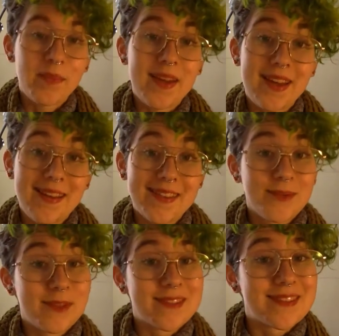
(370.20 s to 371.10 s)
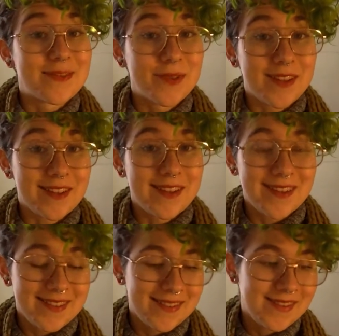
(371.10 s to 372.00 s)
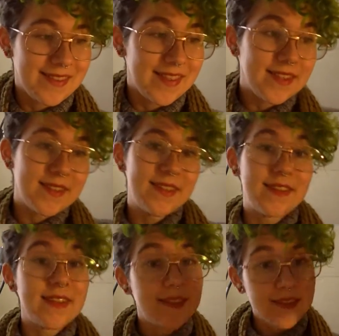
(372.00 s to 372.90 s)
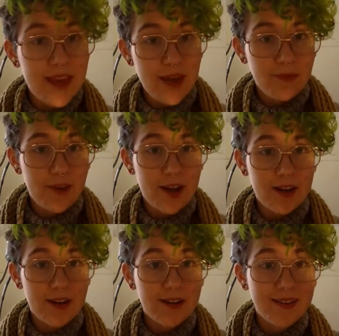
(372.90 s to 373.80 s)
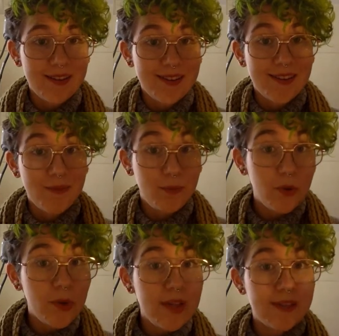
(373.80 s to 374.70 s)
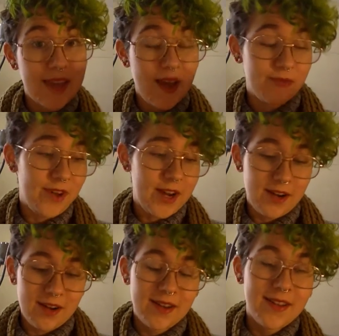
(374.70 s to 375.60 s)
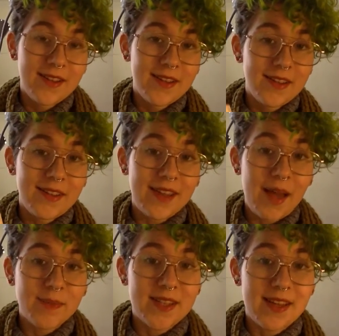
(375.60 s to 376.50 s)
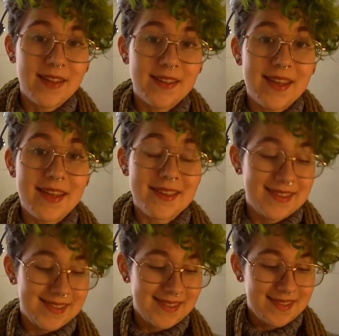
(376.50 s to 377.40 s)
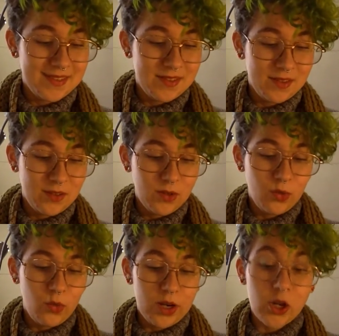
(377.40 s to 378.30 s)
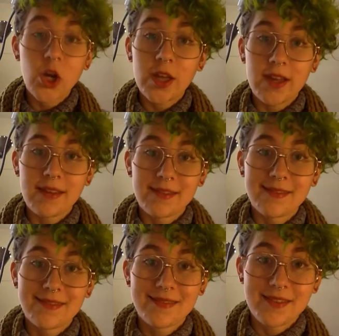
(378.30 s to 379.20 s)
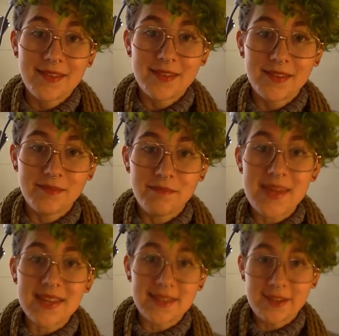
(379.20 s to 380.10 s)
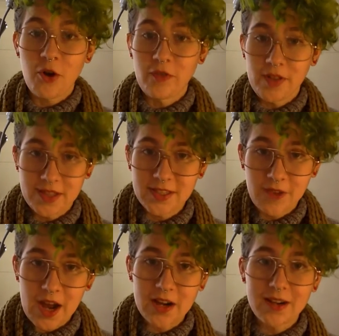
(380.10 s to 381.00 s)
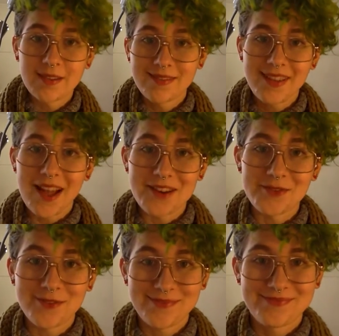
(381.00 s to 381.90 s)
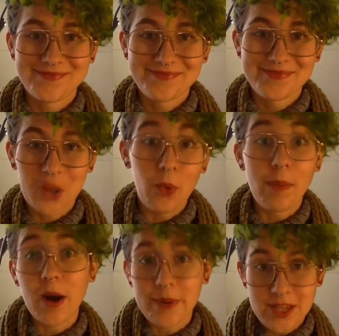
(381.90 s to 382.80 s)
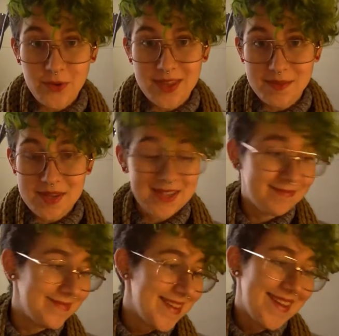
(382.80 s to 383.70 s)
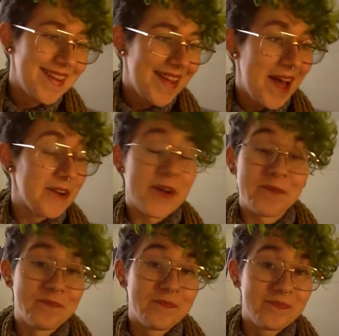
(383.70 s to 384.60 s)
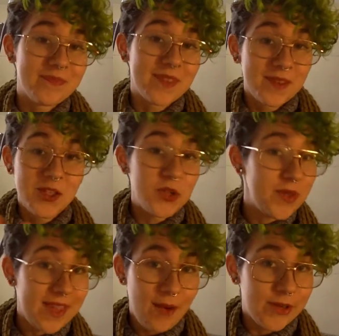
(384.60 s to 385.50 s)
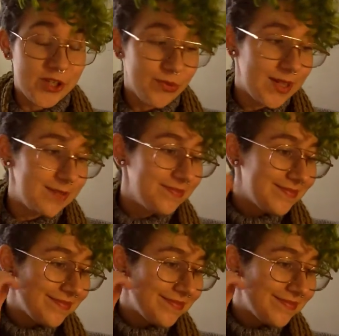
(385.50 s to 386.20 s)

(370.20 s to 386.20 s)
But yeah, this one's really good. This is campfire. Buoy is campfire. Lapsang is, we're cooking meat over this fire, kind of. We're barbecuing the meat. I don't know. Do with that what you will.